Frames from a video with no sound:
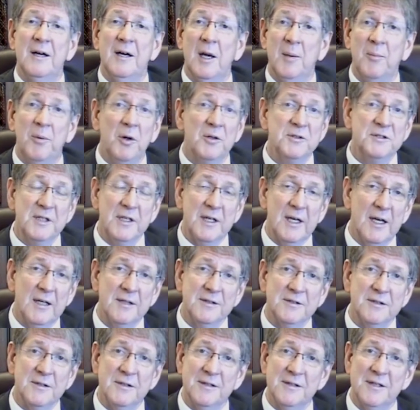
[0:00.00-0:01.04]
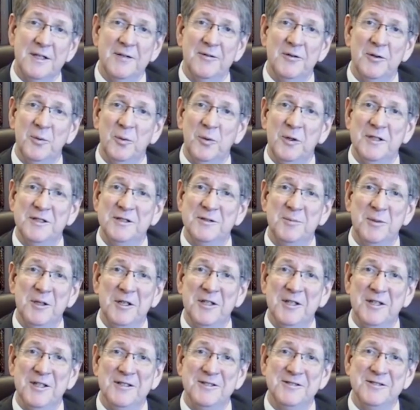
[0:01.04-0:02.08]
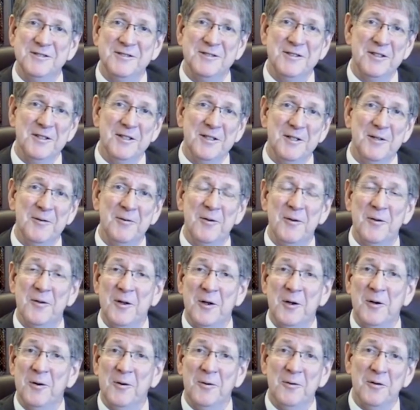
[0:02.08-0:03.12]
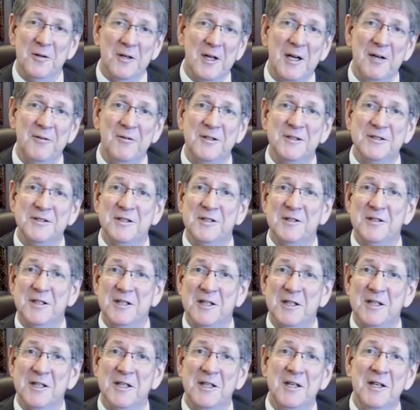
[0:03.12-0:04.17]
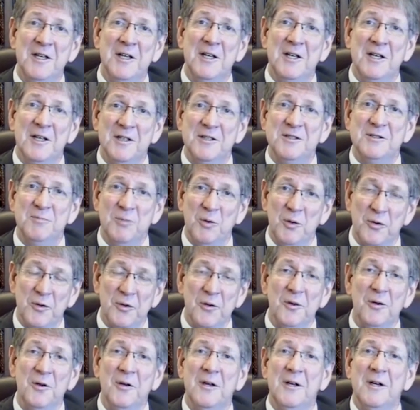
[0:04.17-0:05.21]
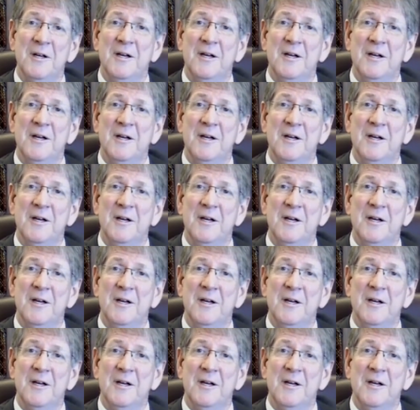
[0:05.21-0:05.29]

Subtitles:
Opposing counsel even wins because their life is a little smoother